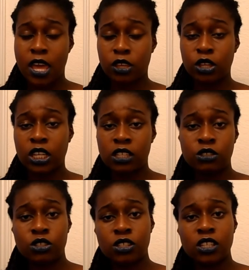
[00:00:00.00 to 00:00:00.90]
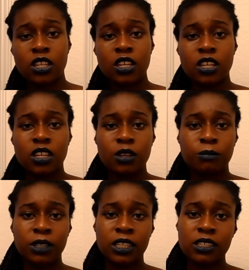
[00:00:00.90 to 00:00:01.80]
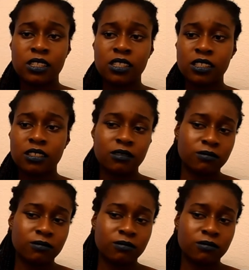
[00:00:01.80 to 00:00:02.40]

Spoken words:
buy a good lunch, because